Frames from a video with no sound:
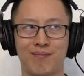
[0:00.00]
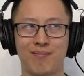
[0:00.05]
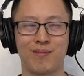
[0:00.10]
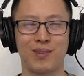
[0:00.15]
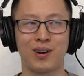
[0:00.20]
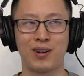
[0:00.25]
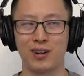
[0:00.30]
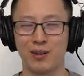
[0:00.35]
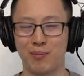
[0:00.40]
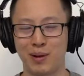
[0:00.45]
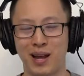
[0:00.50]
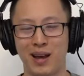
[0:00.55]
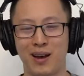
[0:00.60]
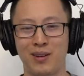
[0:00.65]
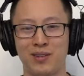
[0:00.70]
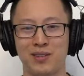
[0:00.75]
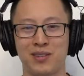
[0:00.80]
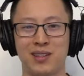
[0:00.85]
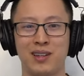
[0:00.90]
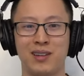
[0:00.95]
one hundred
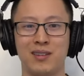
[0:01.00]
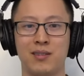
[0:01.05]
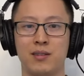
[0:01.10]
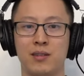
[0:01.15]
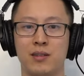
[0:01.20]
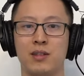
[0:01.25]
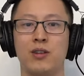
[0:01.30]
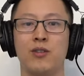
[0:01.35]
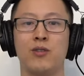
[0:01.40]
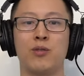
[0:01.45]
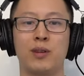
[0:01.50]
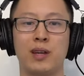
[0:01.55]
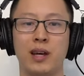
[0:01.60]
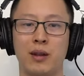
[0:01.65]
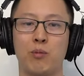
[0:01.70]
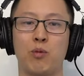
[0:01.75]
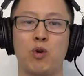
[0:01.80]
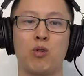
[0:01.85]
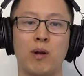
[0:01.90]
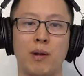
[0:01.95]
pounds and, you know, getting
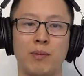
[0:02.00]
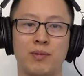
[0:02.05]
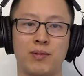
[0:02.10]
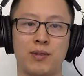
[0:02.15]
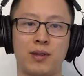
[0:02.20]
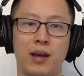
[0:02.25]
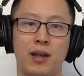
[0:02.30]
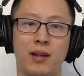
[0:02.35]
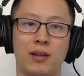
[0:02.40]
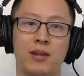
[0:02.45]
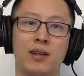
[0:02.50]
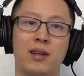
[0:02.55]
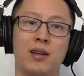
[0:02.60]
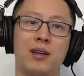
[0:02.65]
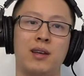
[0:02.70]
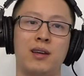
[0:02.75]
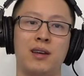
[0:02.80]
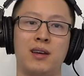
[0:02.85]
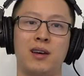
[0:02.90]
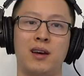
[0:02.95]
more reps with that.
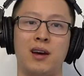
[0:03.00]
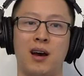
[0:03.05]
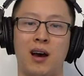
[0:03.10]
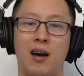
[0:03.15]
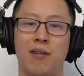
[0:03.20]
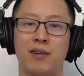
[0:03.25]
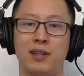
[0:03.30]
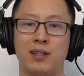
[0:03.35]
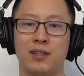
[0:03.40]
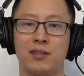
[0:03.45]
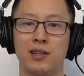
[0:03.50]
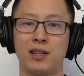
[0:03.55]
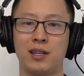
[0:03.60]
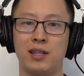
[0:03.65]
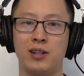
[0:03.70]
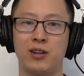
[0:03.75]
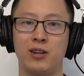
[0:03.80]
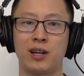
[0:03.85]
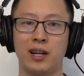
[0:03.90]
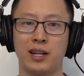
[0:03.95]
Obviously,
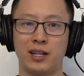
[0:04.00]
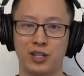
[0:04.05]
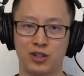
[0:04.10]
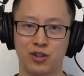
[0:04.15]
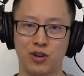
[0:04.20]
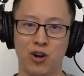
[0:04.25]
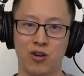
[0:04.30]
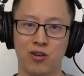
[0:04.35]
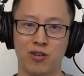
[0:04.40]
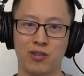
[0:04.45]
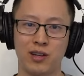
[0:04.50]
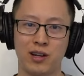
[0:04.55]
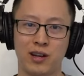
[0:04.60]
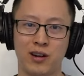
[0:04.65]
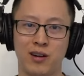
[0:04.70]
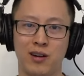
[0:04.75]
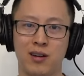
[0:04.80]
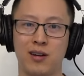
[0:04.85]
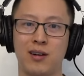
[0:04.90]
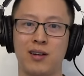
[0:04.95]
you're getting stronger
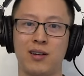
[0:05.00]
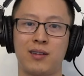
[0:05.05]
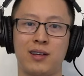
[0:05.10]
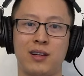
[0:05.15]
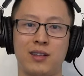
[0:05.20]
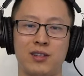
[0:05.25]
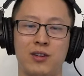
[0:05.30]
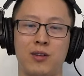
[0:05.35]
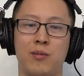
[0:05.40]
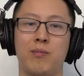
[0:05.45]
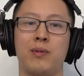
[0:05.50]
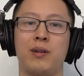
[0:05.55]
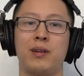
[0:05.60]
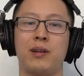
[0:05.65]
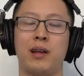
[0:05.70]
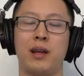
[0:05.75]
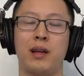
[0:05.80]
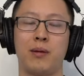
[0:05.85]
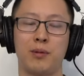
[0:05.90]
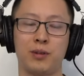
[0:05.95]
there, because you're being
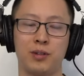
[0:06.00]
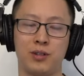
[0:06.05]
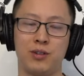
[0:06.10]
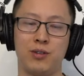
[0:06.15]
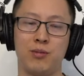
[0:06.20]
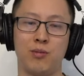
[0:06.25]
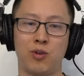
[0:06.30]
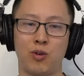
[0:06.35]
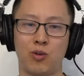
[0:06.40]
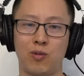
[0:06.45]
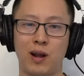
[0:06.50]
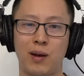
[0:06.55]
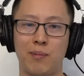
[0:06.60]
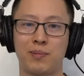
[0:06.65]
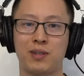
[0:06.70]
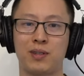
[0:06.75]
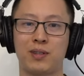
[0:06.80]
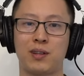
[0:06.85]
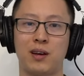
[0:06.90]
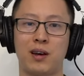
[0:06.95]
able to do more
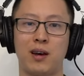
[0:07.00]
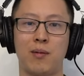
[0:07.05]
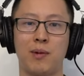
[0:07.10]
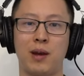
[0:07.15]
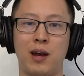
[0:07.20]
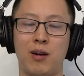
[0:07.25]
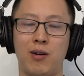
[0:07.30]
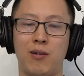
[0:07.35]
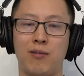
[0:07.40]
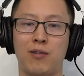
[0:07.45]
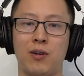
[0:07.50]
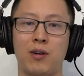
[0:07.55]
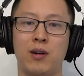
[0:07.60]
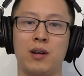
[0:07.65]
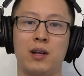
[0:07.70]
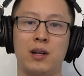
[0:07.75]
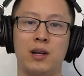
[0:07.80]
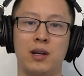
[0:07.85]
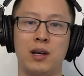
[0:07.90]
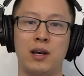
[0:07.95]
reps. Um, however,
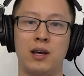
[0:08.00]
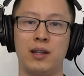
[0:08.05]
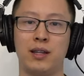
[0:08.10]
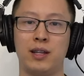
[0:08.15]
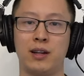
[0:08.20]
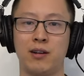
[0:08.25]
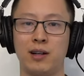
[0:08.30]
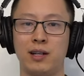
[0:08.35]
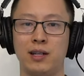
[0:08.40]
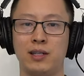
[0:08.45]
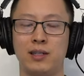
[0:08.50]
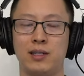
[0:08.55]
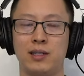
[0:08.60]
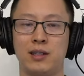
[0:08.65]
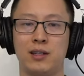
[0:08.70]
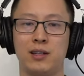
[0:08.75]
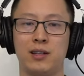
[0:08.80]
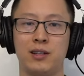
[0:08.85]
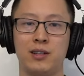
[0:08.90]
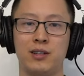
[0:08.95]
there is
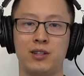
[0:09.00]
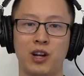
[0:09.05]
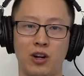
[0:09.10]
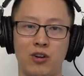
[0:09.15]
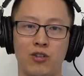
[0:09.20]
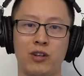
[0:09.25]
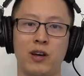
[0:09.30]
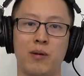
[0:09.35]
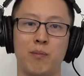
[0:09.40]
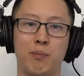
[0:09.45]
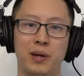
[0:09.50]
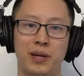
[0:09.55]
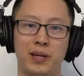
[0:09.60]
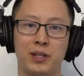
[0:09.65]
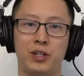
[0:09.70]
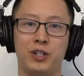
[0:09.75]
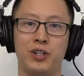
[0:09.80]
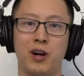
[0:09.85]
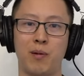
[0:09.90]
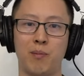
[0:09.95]
generally a big
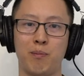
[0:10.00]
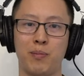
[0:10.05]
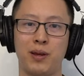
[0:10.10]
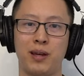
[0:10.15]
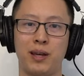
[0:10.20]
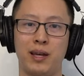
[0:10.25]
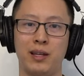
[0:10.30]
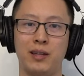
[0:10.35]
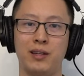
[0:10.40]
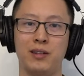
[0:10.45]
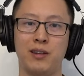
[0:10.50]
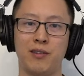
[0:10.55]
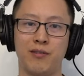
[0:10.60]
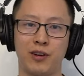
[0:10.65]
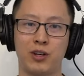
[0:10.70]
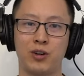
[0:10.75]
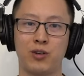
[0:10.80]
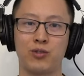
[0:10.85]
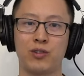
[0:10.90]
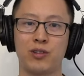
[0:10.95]
jump in
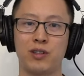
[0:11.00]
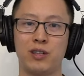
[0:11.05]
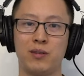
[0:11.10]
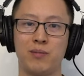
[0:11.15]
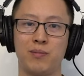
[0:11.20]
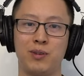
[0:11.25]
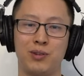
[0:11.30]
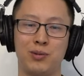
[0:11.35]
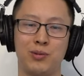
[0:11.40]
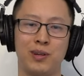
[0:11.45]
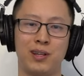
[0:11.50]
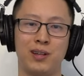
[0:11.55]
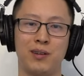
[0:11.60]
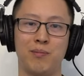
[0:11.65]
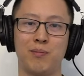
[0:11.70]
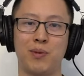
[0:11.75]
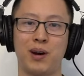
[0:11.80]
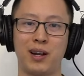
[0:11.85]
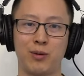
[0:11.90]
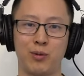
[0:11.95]
difficulty between
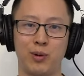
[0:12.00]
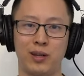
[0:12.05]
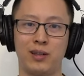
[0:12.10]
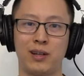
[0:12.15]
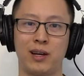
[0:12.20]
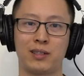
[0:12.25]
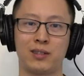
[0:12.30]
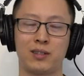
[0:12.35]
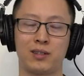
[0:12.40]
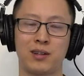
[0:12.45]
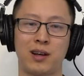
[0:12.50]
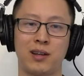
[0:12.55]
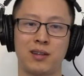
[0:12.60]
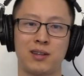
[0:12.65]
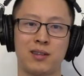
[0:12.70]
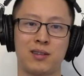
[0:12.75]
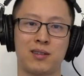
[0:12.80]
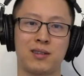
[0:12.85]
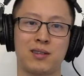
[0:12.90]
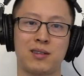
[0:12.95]
bodyweight
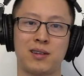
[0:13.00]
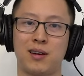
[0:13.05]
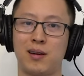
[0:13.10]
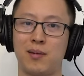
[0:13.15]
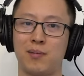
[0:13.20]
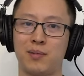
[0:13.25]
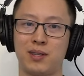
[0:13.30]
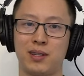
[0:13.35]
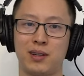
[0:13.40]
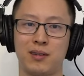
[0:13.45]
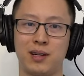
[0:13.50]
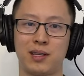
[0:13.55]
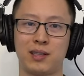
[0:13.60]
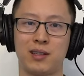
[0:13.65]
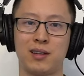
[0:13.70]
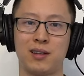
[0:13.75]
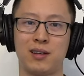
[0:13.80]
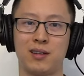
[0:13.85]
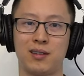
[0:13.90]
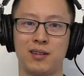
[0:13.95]
exercises, um, say like
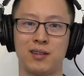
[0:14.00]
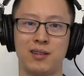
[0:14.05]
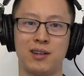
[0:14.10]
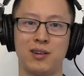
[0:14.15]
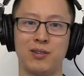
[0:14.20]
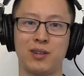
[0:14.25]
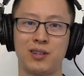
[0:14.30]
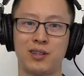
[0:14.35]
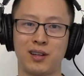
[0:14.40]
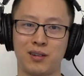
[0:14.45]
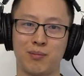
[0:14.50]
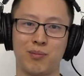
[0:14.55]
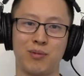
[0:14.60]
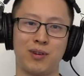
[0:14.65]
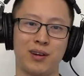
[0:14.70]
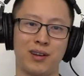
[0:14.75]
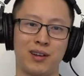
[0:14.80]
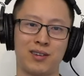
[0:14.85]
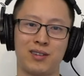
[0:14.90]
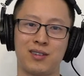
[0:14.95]
the, you know, the tuck
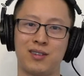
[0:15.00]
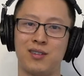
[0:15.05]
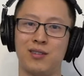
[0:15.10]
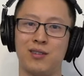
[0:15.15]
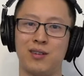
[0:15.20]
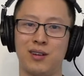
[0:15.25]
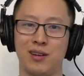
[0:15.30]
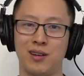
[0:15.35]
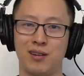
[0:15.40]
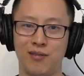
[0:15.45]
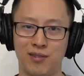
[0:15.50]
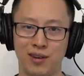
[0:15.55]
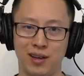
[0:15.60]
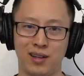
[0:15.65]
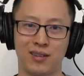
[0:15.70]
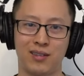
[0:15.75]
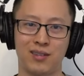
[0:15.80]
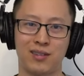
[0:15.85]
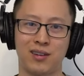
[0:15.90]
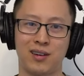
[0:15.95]
planche to
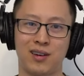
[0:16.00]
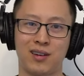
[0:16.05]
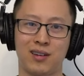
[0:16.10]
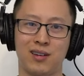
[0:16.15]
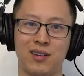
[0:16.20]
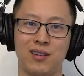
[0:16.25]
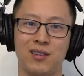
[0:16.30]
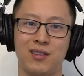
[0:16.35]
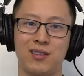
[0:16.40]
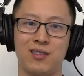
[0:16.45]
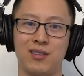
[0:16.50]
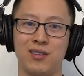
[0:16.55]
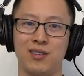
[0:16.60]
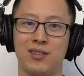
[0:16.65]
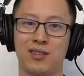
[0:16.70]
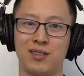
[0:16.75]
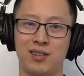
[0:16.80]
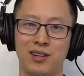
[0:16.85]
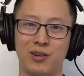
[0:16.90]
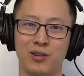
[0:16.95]
advanced tuck to,
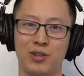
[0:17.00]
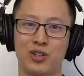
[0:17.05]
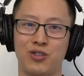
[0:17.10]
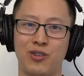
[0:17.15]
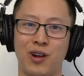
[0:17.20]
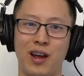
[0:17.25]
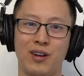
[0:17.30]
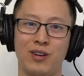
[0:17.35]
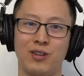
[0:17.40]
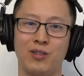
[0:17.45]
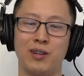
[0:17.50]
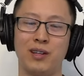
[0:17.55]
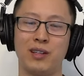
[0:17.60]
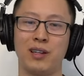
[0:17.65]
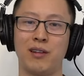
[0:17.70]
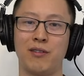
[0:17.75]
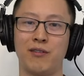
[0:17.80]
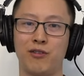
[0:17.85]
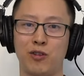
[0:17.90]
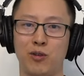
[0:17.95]
you know, straddle and
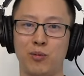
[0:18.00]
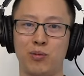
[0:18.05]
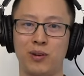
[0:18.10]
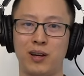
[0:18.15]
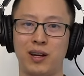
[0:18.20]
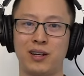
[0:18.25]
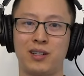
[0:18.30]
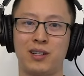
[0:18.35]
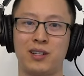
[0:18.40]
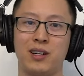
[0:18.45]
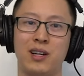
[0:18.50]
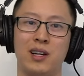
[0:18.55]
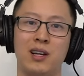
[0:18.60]
then full planche.